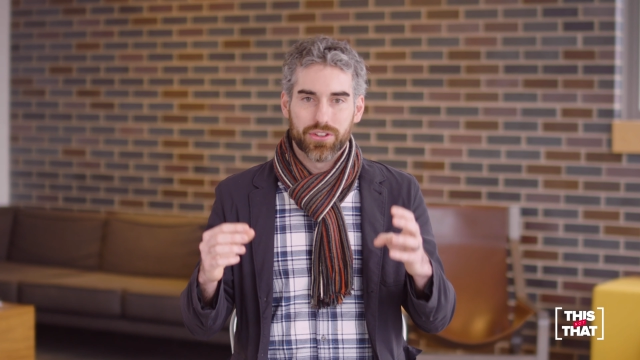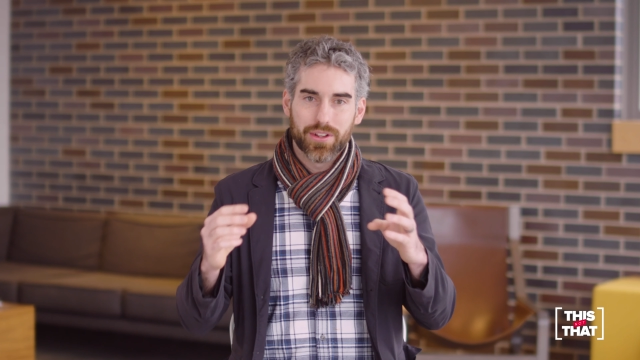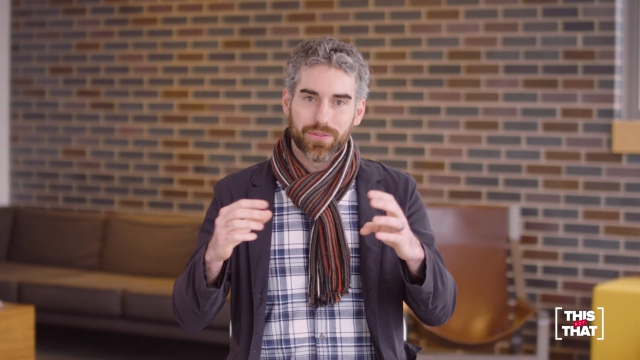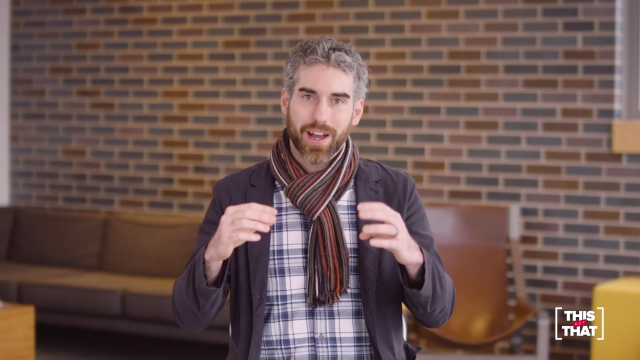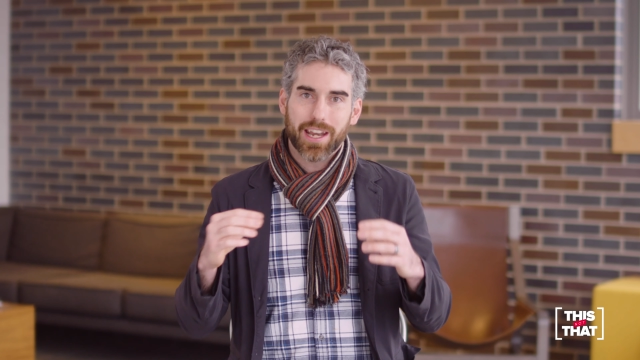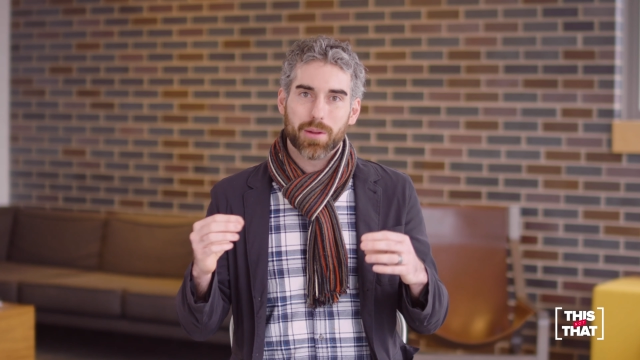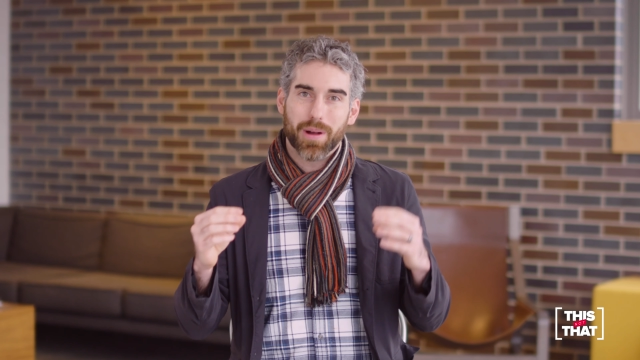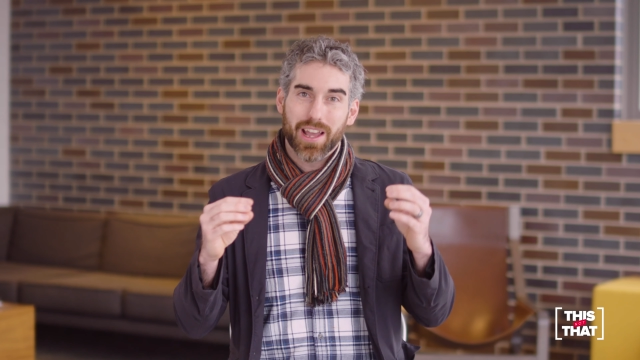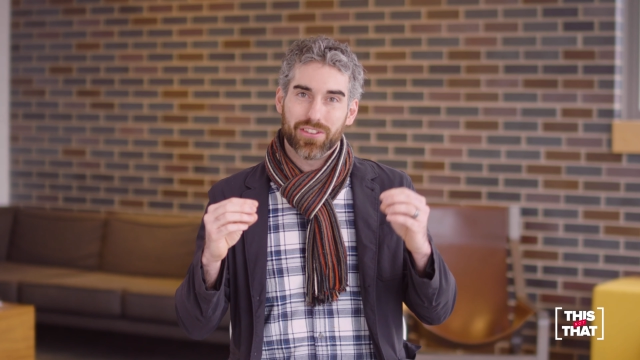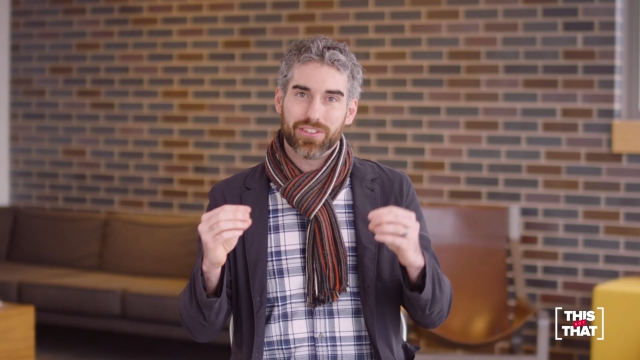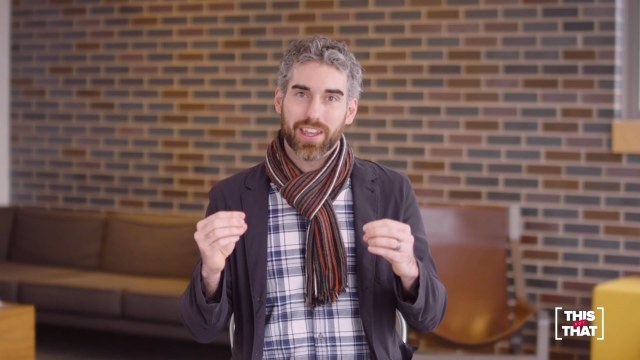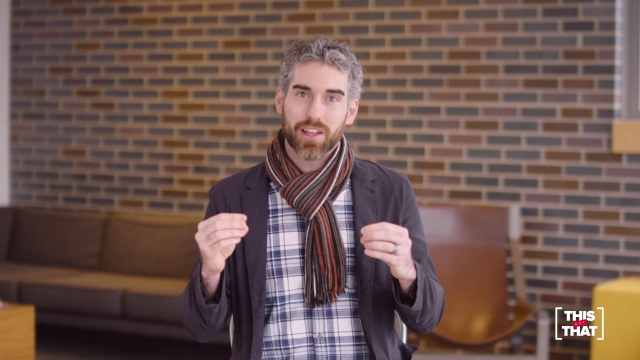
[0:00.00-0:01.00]
divided by
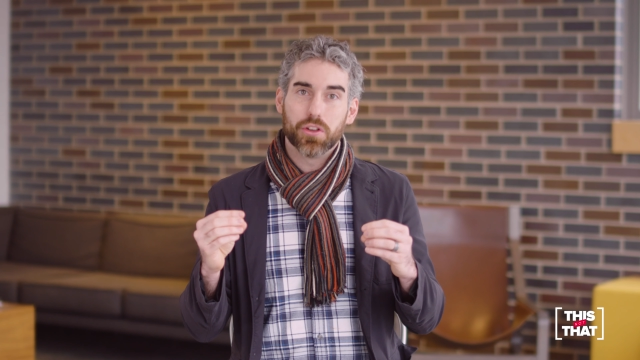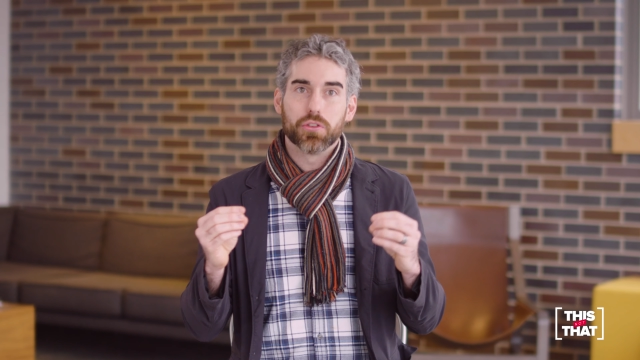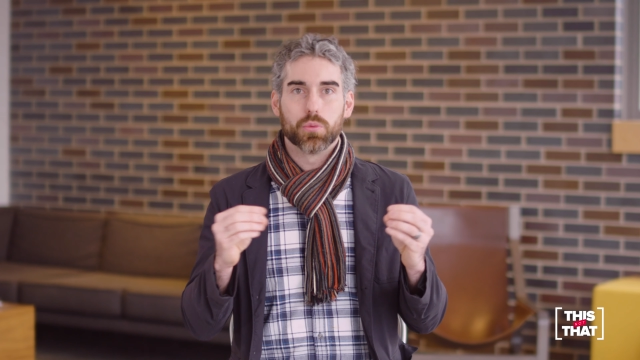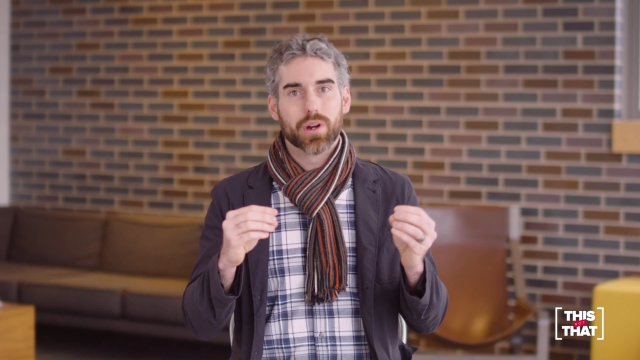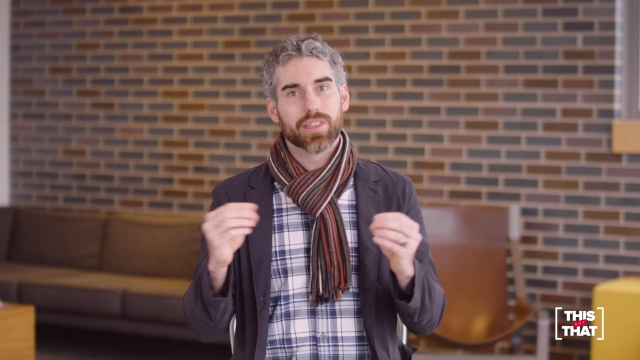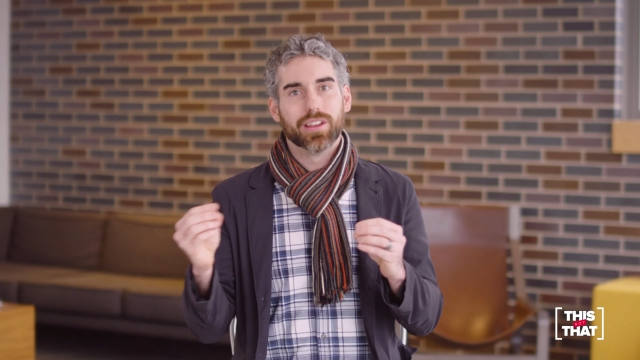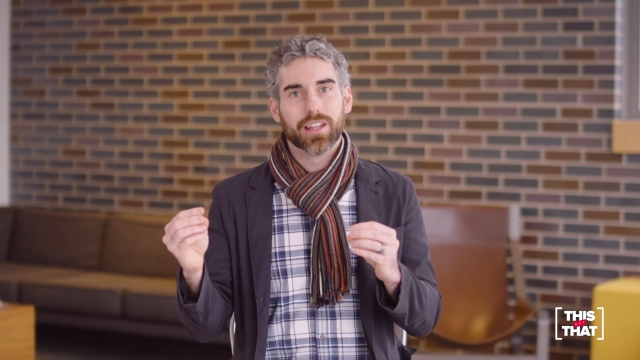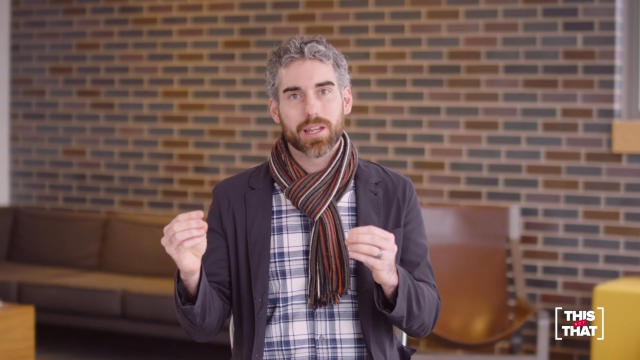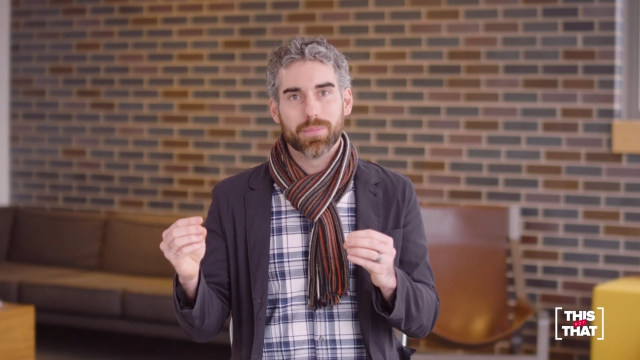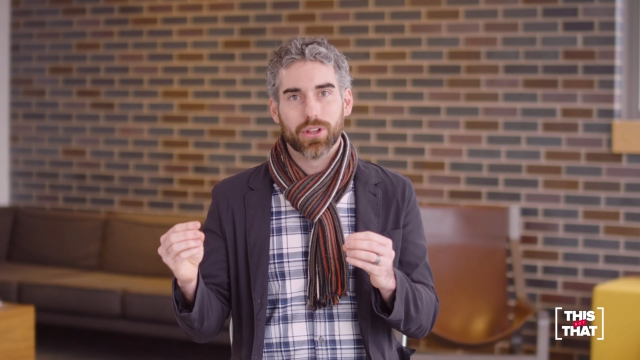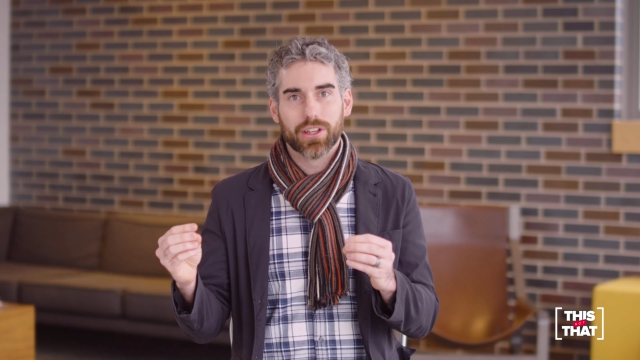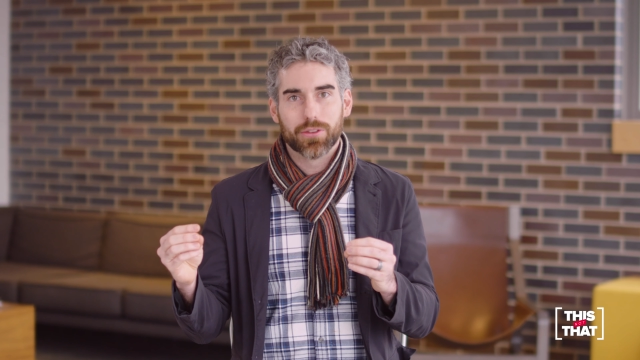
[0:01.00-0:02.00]
sales where the
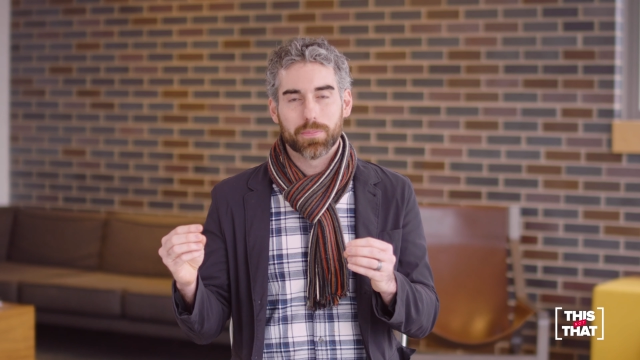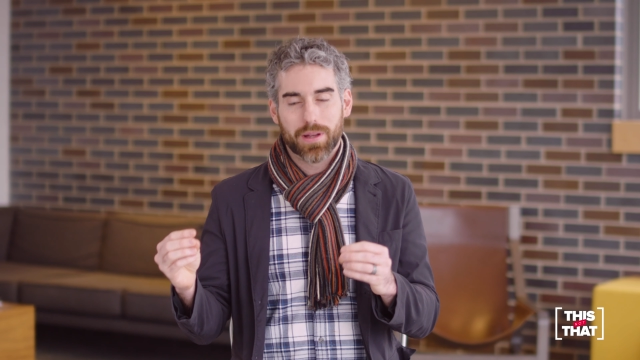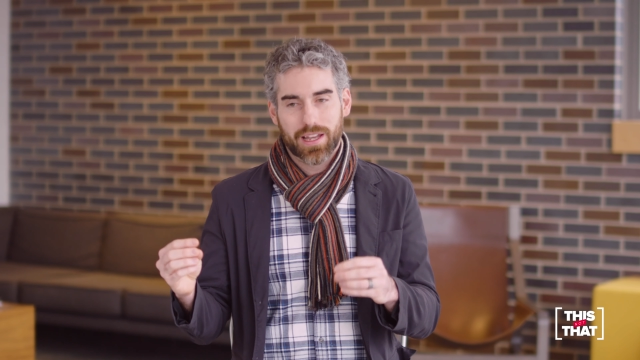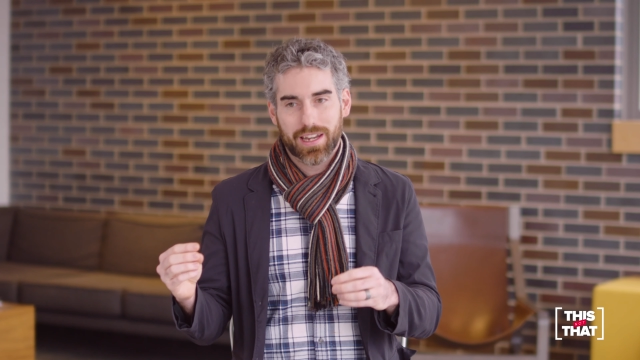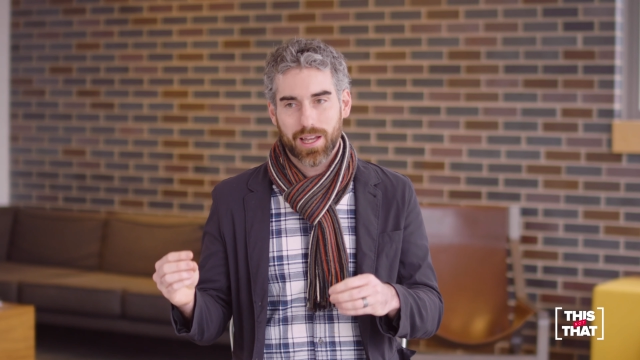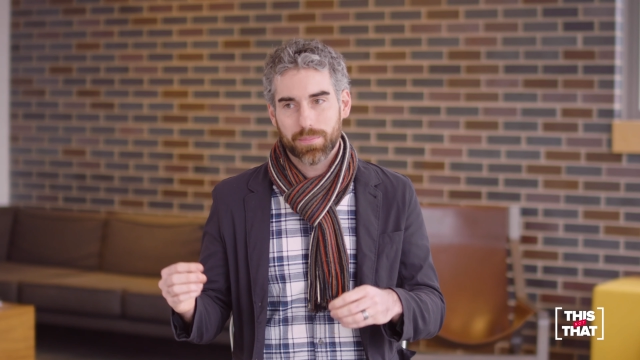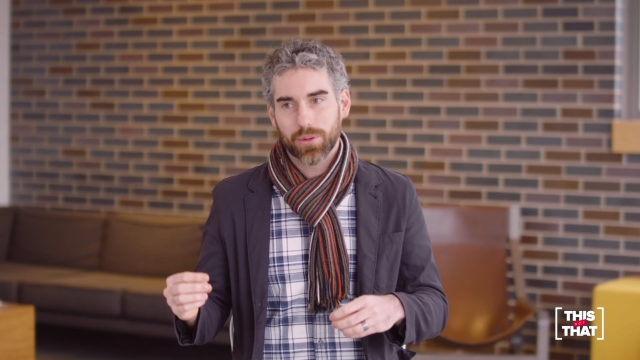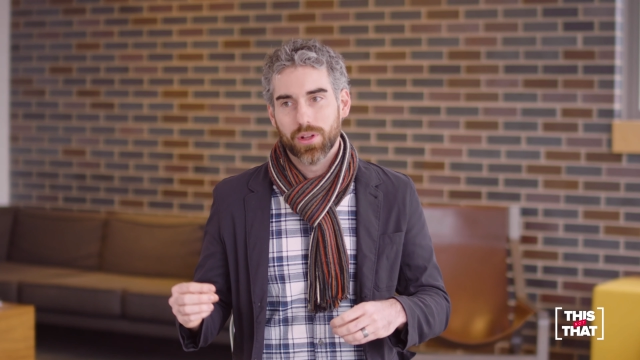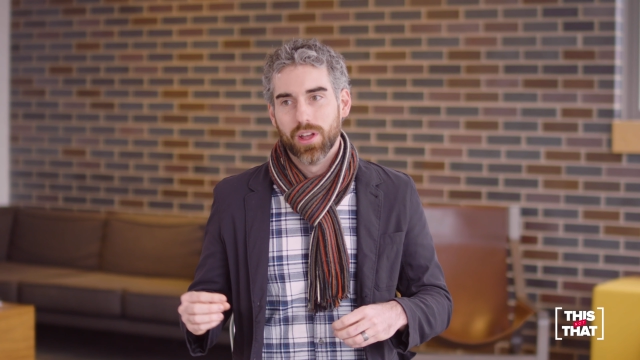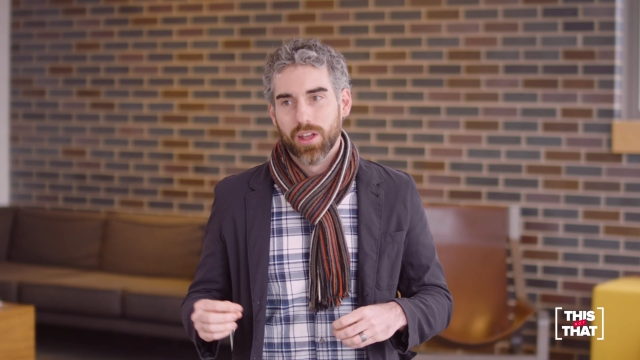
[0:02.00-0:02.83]
label is pineapple.